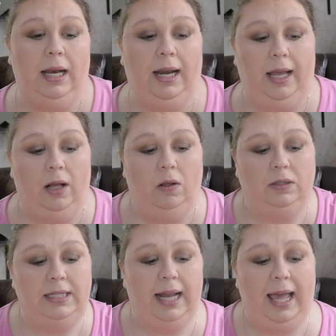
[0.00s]
Now,
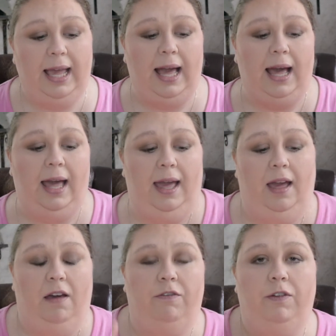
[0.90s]
today I
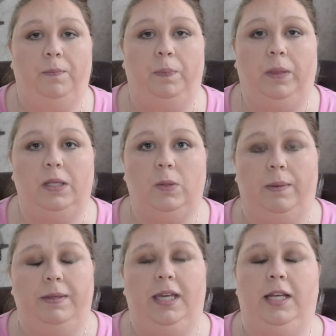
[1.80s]
have
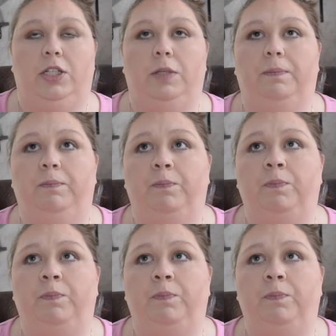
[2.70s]
swept the kitchen.